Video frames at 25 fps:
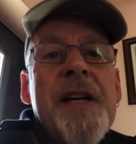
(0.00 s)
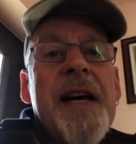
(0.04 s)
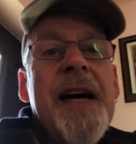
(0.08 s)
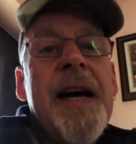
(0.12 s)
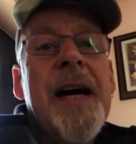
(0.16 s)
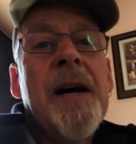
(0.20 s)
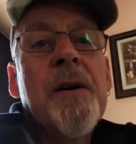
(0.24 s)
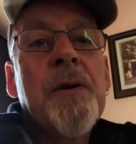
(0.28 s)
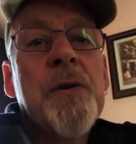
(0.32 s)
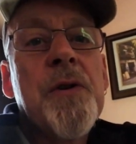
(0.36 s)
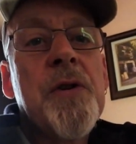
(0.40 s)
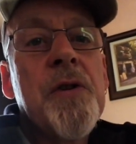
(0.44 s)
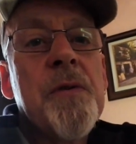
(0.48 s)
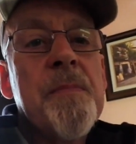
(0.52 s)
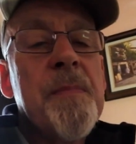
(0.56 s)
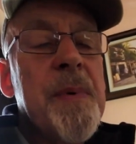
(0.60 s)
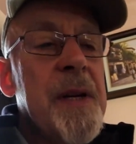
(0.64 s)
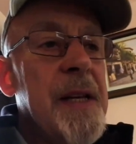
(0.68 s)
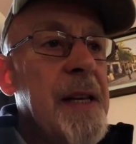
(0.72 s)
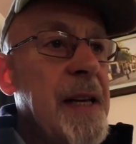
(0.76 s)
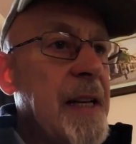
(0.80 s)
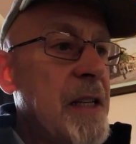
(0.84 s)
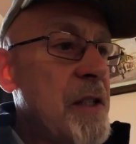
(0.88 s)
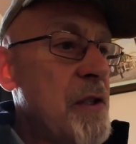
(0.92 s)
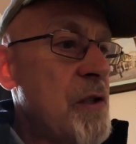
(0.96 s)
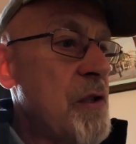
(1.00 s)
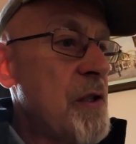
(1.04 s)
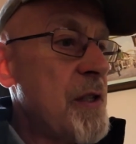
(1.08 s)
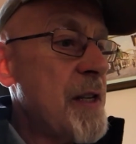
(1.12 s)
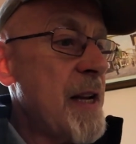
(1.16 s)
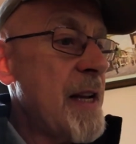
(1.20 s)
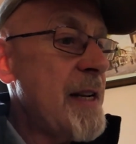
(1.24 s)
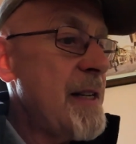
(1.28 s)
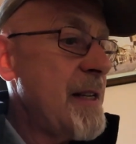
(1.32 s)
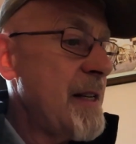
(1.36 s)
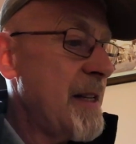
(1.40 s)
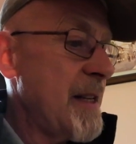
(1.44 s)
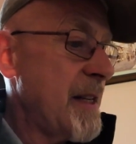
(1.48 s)
house has been
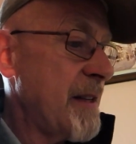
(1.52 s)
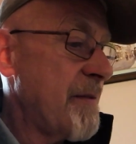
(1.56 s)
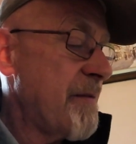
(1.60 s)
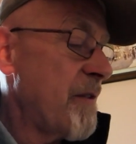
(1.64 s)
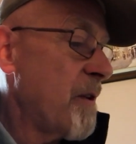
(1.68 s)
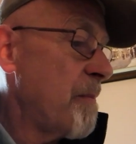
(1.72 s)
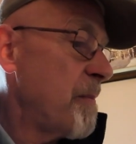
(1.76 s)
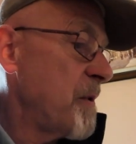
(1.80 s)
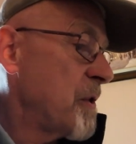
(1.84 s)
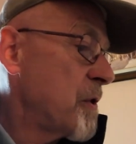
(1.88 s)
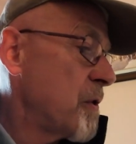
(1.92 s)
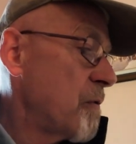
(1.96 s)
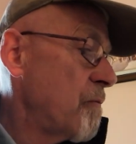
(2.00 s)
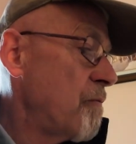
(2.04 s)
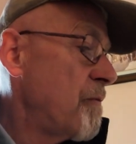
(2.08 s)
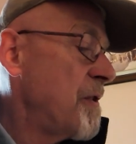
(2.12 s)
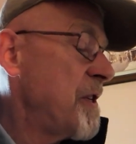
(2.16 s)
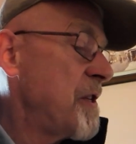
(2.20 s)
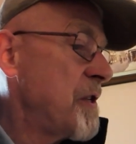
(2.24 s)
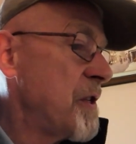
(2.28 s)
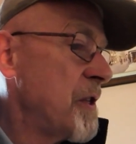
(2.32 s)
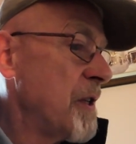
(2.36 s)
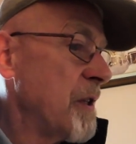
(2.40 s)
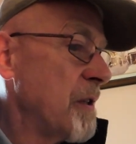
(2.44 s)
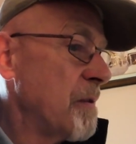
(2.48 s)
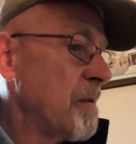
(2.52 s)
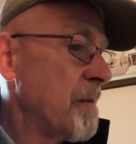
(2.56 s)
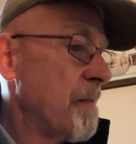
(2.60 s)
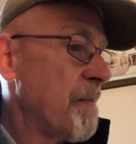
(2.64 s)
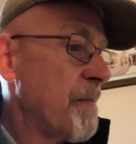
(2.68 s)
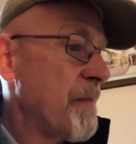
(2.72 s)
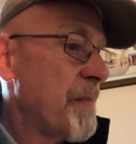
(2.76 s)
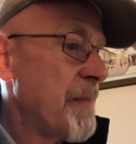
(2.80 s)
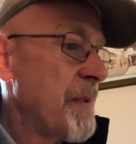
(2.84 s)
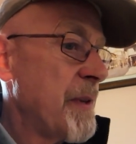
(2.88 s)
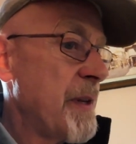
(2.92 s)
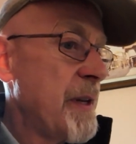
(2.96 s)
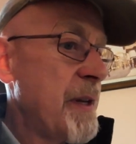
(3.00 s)
extended from its original.
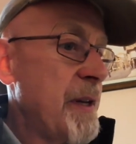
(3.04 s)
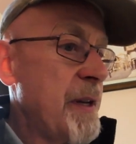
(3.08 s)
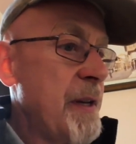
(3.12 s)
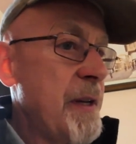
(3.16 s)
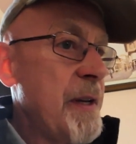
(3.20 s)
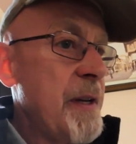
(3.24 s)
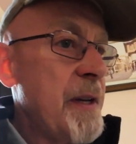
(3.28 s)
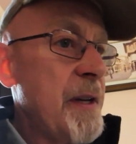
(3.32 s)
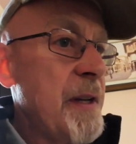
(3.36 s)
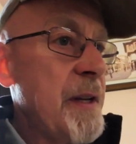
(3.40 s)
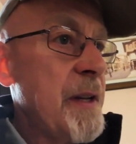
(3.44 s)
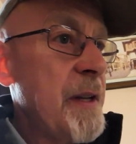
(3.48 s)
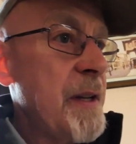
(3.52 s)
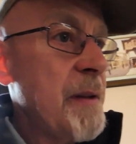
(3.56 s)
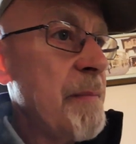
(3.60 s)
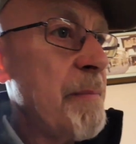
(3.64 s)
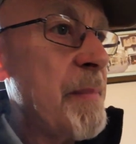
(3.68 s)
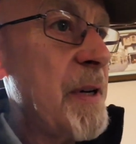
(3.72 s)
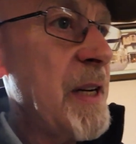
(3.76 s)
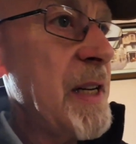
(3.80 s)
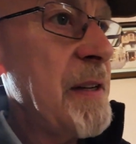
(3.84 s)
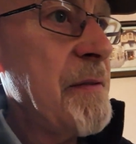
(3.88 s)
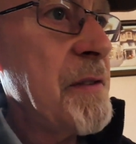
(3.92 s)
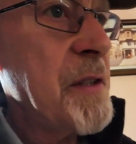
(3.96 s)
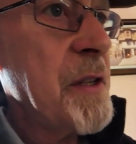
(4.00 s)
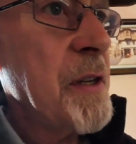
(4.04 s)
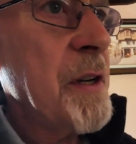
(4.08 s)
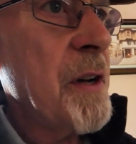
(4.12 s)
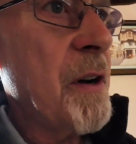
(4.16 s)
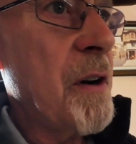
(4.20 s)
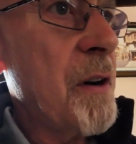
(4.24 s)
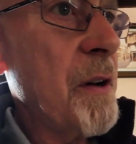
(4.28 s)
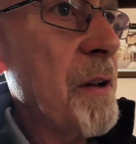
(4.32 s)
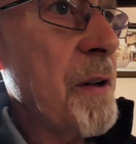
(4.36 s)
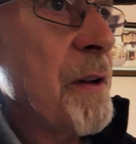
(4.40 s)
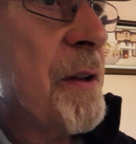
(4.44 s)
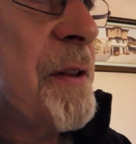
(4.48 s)
Believe it or not,